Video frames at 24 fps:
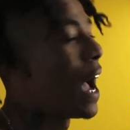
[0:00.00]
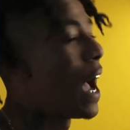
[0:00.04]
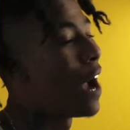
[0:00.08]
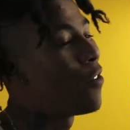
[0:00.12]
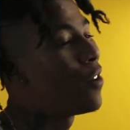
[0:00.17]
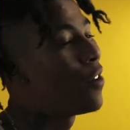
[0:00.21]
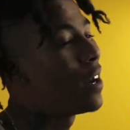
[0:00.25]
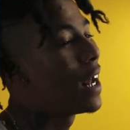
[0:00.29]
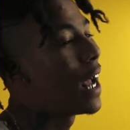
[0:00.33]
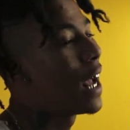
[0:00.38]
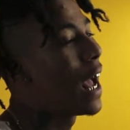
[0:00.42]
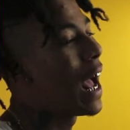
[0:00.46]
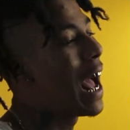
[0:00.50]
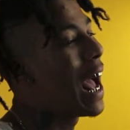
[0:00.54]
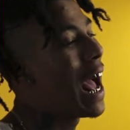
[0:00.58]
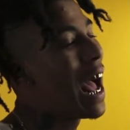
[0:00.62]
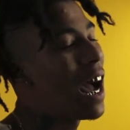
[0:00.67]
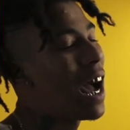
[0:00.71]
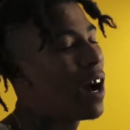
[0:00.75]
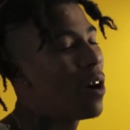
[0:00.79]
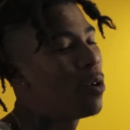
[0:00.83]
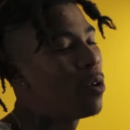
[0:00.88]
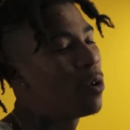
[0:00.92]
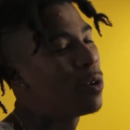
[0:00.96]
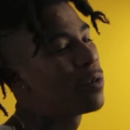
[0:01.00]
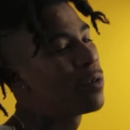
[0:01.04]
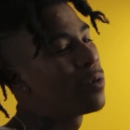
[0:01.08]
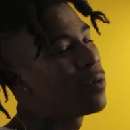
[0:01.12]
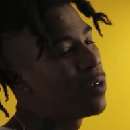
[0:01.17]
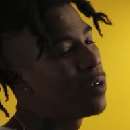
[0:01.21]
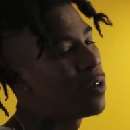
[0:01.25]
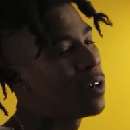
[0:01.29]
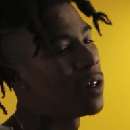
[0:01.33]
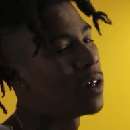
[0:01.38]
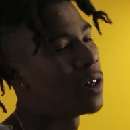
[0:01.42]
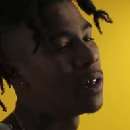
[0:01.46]
I really got high hopes
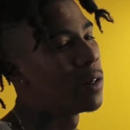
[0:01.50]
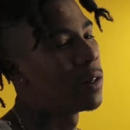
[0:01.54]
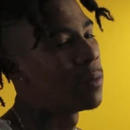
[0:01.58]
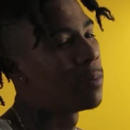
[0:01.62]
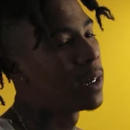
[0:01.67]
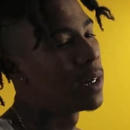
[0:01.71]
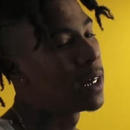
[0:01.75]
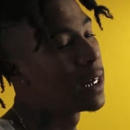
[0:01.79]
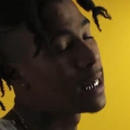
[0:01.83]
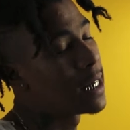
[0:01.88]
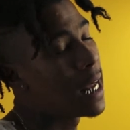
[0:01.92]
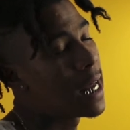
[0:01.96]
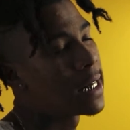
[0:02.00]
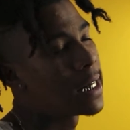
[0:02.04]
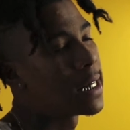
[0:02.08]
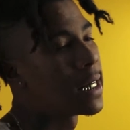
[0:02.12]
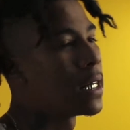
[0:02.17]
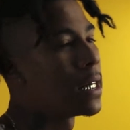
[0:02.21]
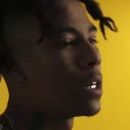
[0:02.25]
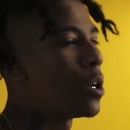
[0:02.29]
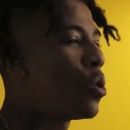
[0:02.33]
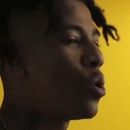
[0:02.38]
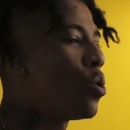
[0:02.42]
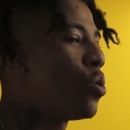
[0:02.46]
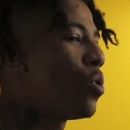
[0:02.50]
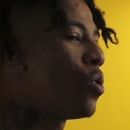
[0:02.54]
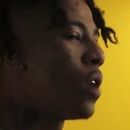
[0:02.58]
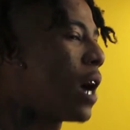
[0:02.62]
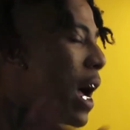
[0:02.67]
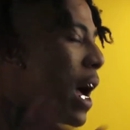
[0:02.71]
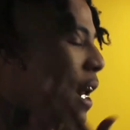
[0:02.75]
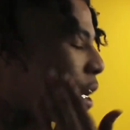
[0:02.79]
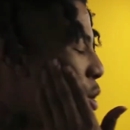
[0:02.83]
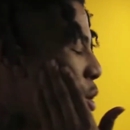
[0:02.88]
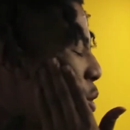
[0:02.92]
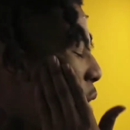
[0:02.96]
for it because I just know,
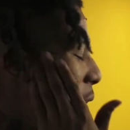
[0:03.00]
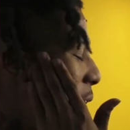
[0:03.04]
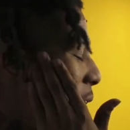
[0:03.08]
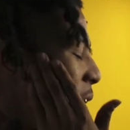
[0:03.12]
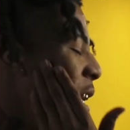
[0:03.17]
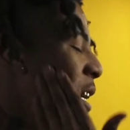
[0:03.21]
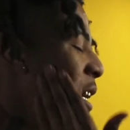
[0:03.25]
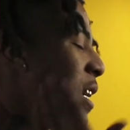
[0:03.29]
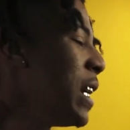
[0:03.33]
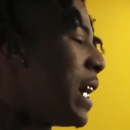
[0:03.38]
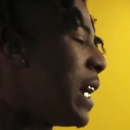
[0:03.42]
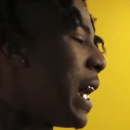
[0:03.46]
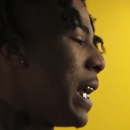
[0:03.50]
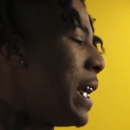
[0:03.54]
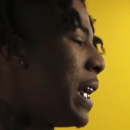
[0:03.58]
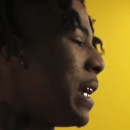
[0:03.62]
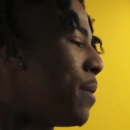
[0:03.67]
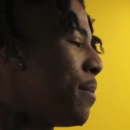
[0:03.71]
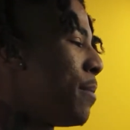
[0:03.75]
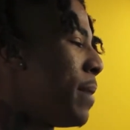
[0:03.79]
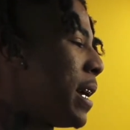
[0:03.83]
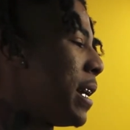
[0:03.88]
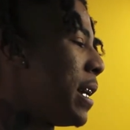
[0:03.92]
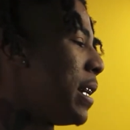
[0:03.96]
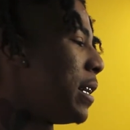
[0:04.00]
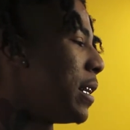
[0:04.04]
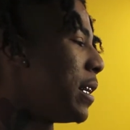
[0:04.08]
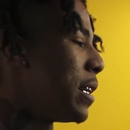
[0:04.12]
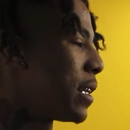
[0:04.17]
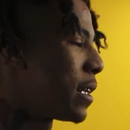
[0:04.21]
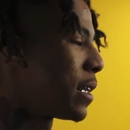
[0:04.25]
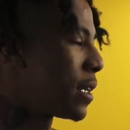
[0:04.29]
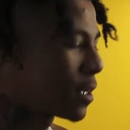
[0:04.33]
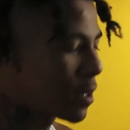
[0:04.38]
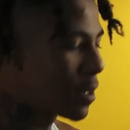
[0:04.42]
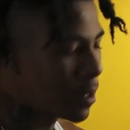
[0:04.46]
I know how good I am at
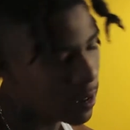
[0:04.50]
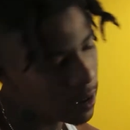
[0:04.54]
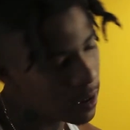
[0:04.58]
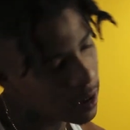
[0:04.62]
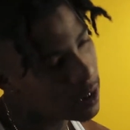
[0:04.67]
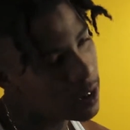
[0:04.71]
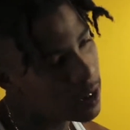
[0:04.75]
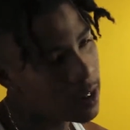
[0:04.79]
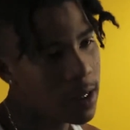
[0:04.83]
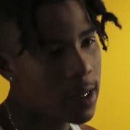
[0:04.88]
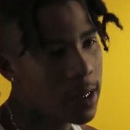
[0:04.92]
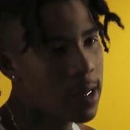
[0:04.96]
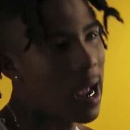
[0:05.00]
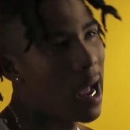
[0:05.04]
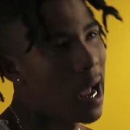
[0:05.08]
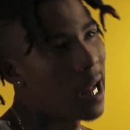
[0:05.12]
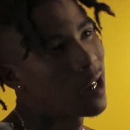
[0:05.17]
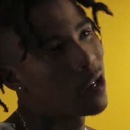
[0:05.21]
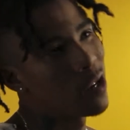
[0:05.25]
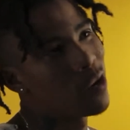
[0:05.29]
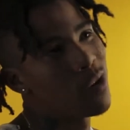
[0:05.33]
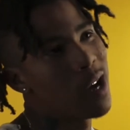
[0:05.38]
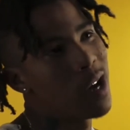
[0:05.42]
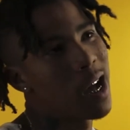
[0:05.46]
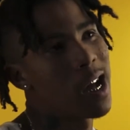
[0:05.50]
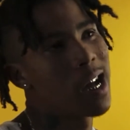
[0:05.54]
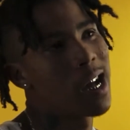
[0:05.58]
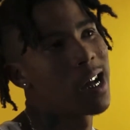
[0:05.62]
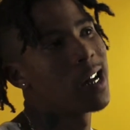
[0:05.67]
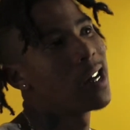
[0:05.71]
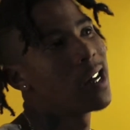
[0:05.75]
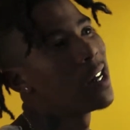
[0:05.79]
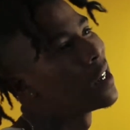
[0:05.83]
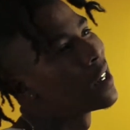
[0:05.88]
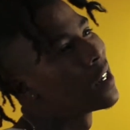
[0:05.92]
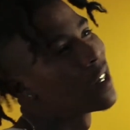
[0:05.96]
it. I know
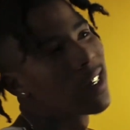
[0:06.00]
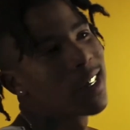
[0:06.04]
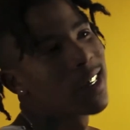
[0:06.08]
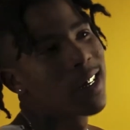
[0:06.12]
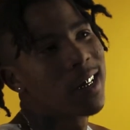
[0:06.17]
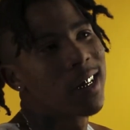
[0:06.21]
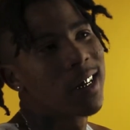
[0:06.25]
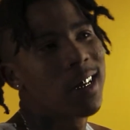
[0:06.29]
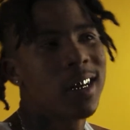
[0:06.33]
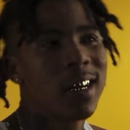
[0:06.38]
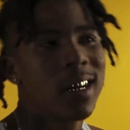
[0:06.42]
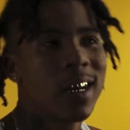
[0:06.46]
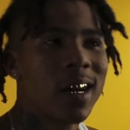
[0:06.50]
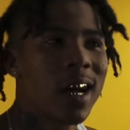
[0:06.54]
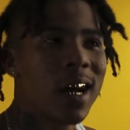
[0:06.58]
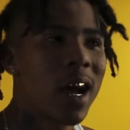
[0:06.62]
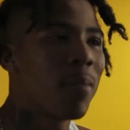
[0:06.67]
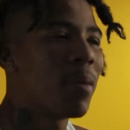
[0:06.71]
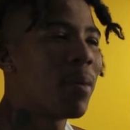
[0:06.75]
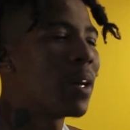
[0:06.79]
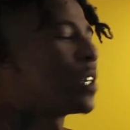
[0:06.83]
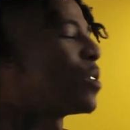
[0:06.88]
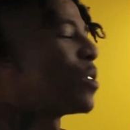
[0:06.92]
how how my